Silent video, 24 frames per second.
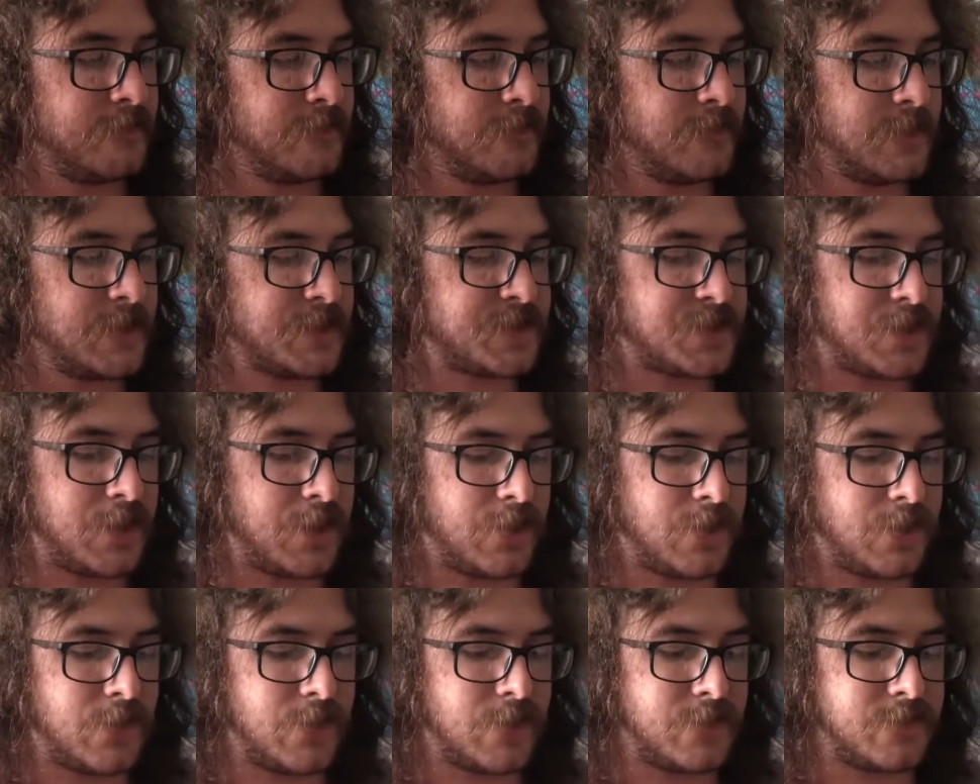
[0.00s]

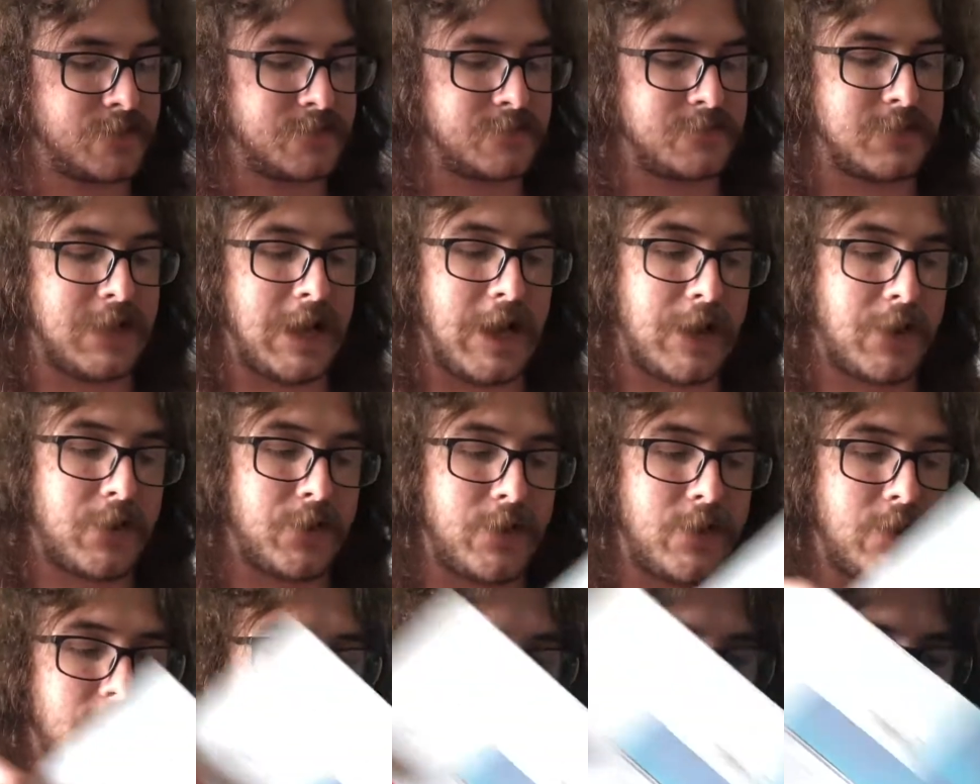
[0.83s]
So, I don't
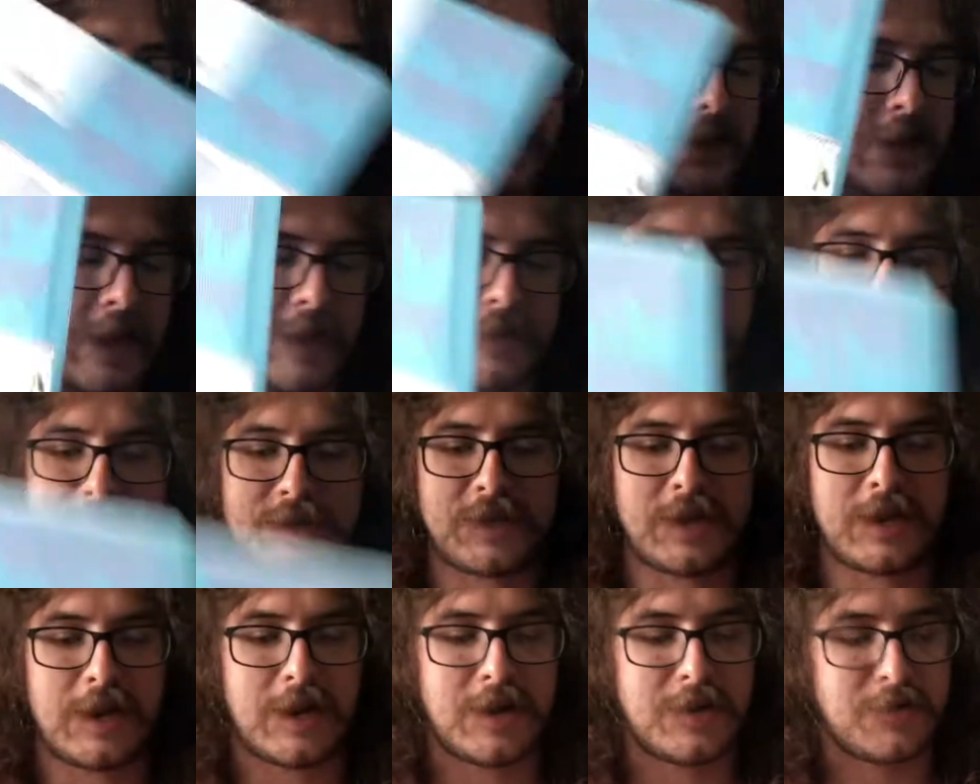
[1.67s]
know, like, at the
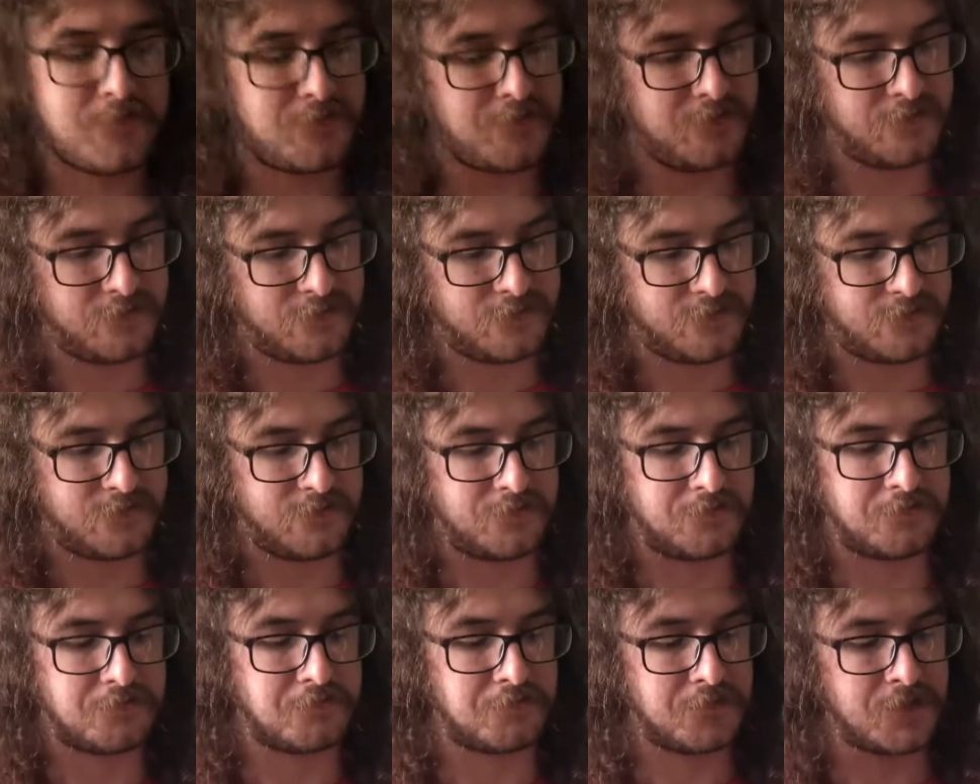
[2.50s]
time,
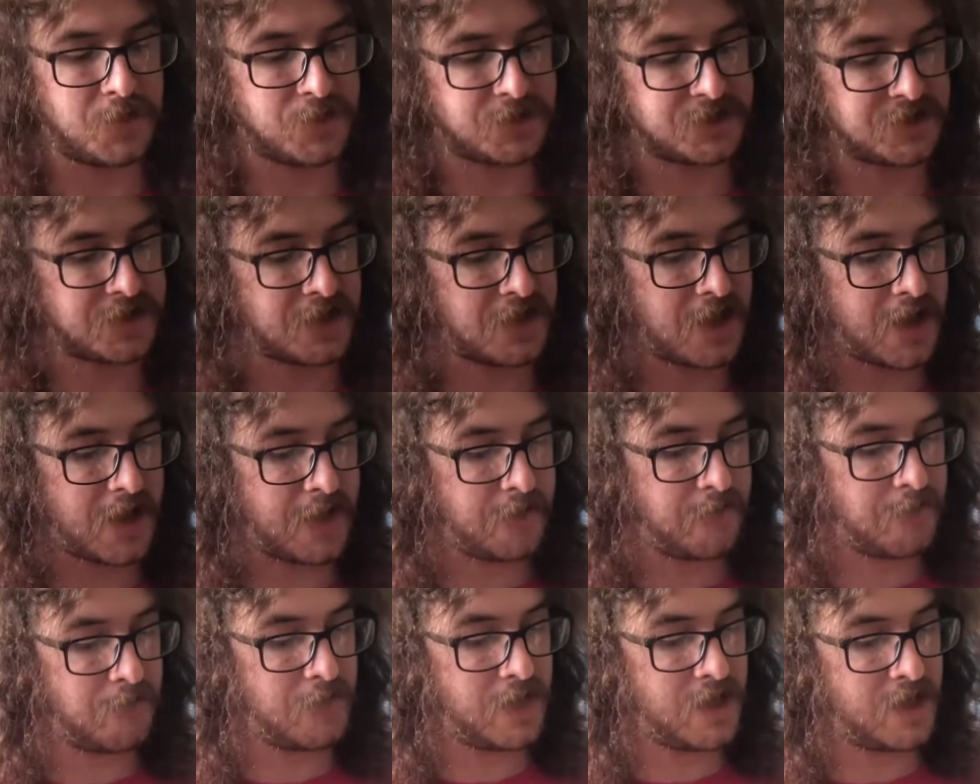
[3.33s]
there was
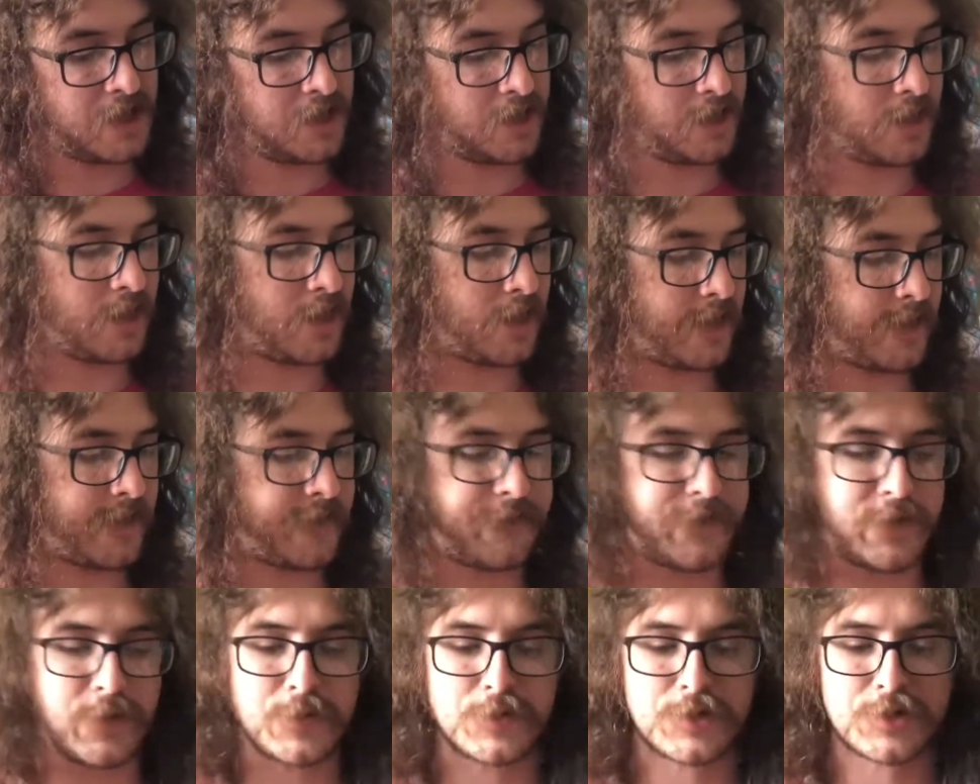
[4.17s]
not many Odd
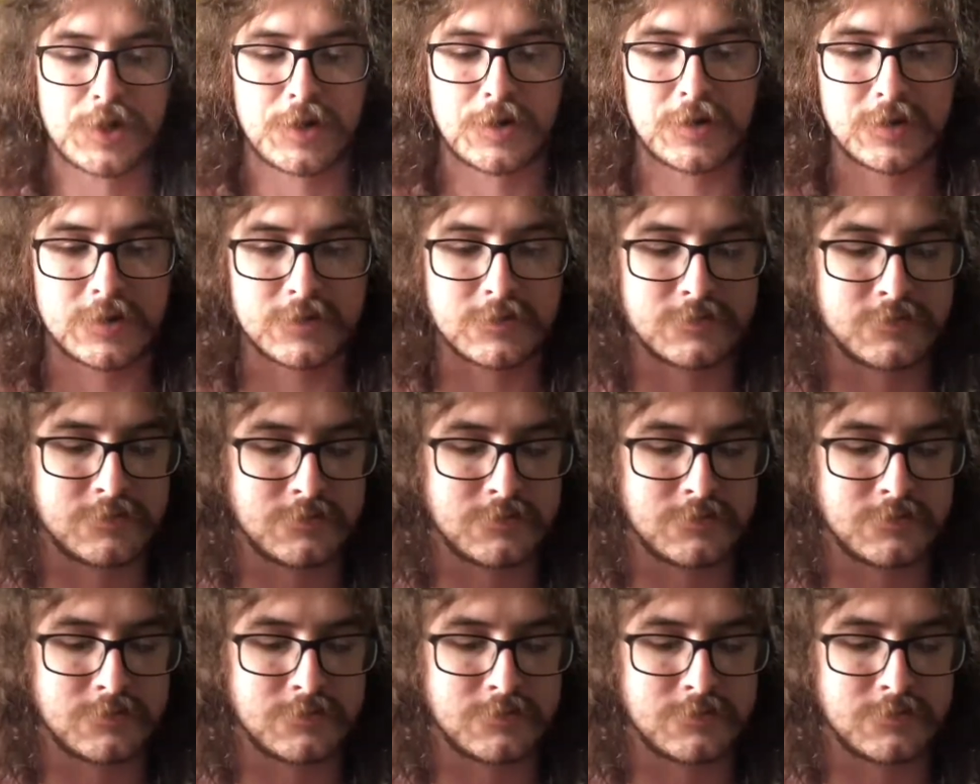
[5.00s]
Future.